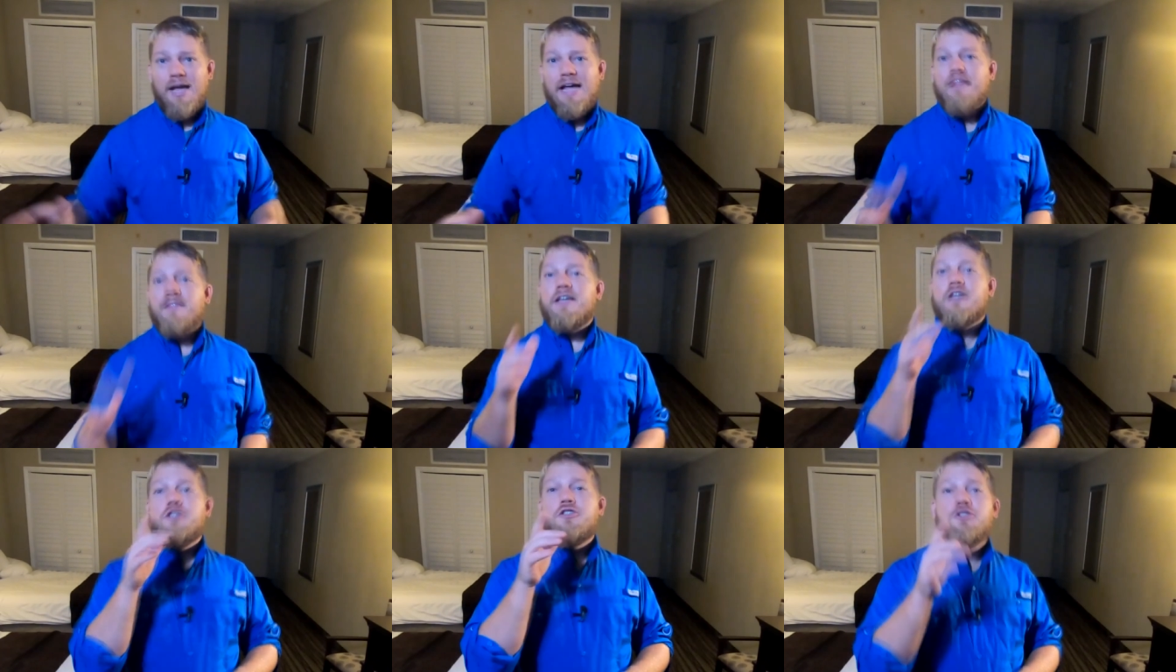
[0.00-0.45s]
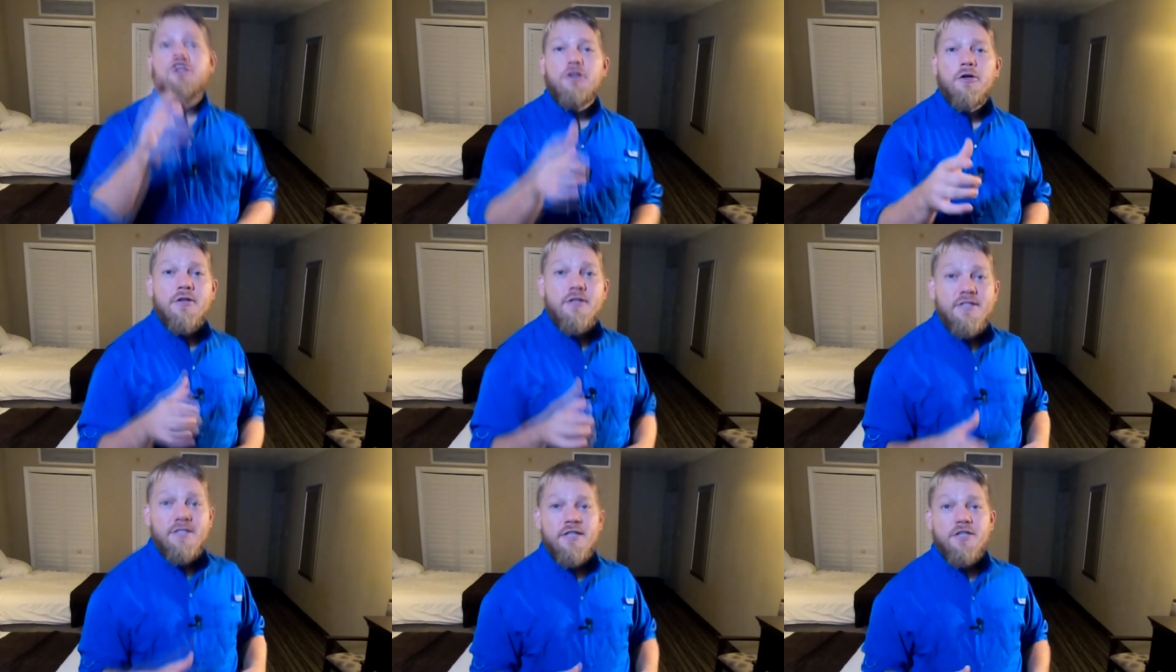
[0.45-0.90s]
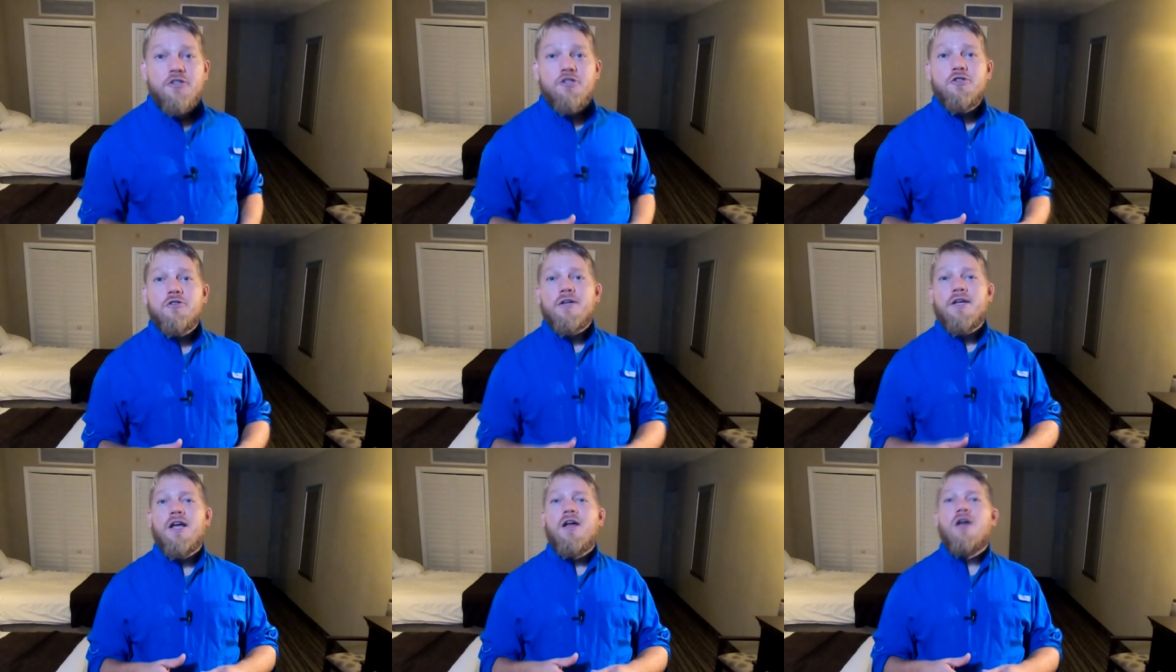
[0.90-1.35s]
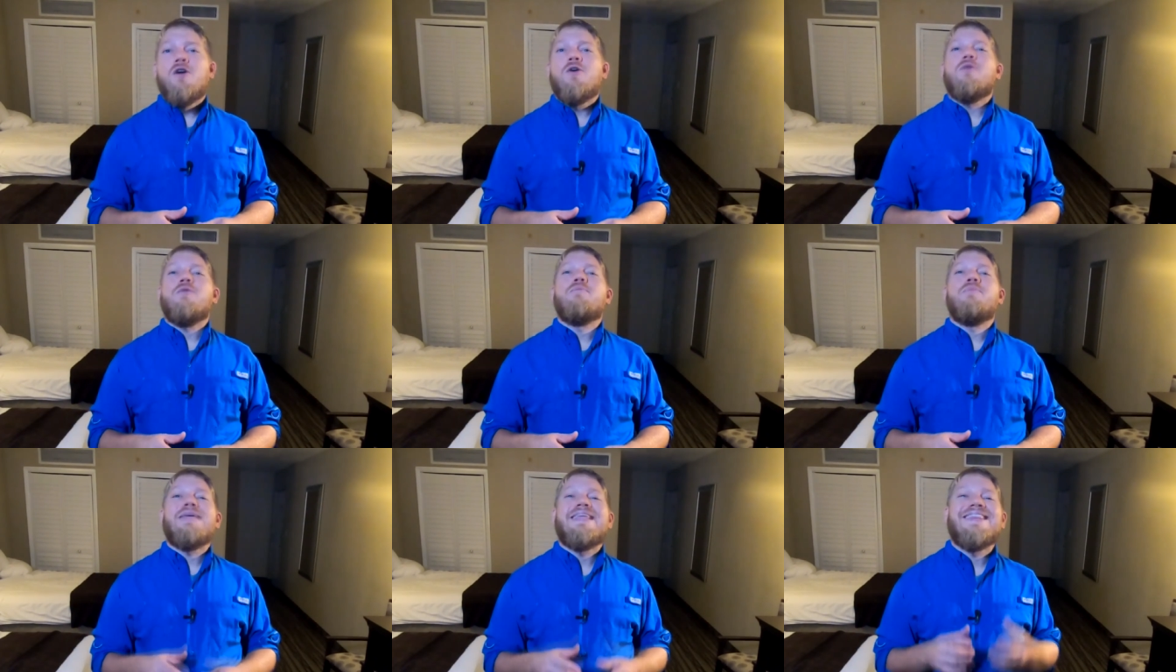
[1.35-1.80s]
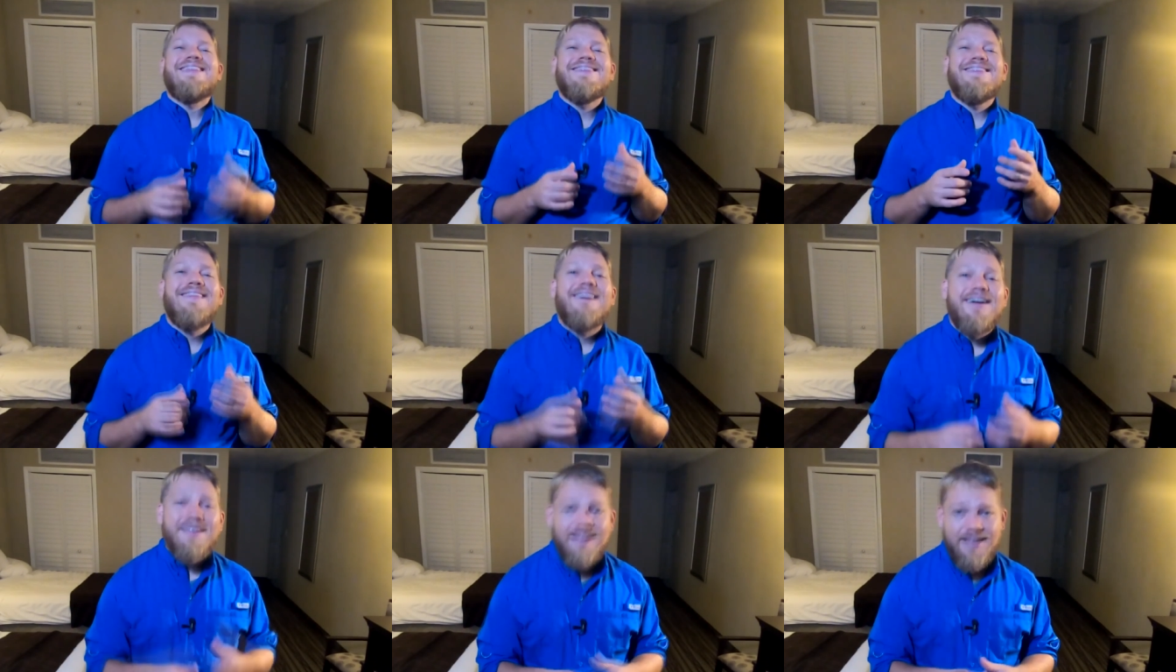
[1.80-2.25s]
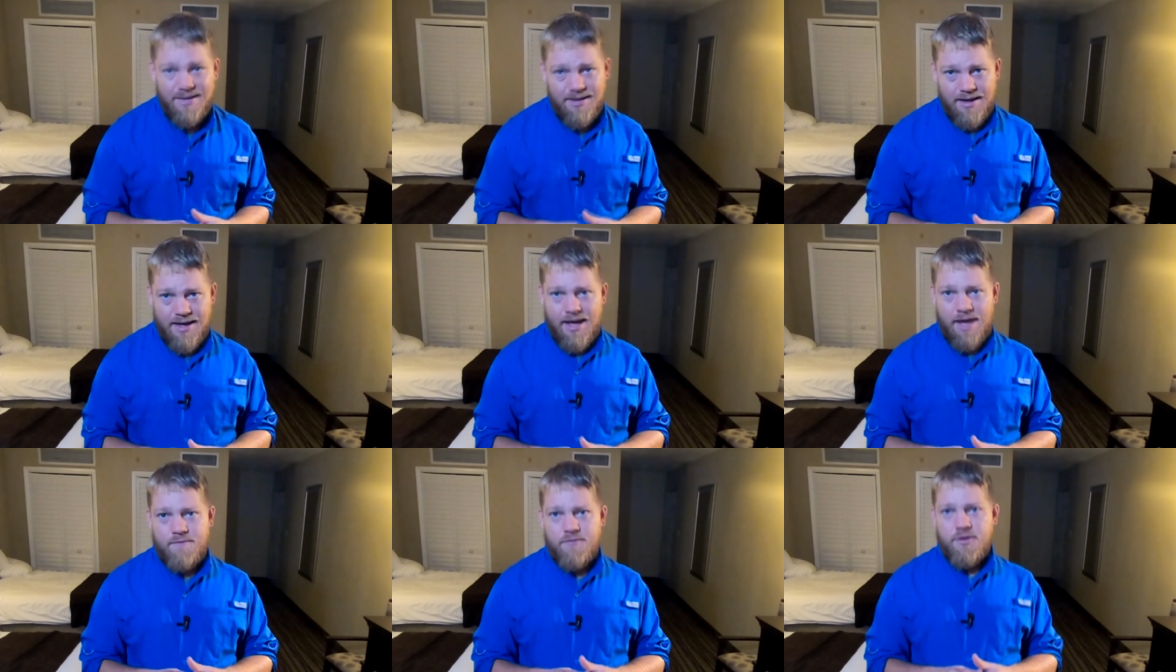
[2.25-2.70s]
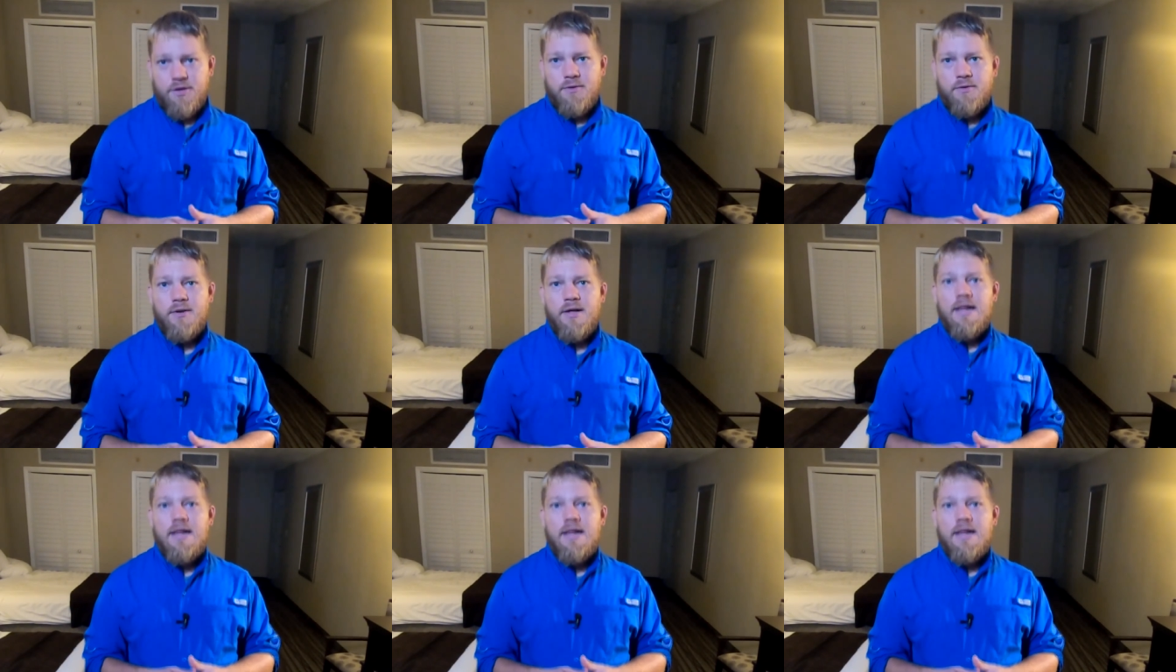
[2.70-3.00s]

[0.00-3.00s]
and the insurance industry would be lucky to have you.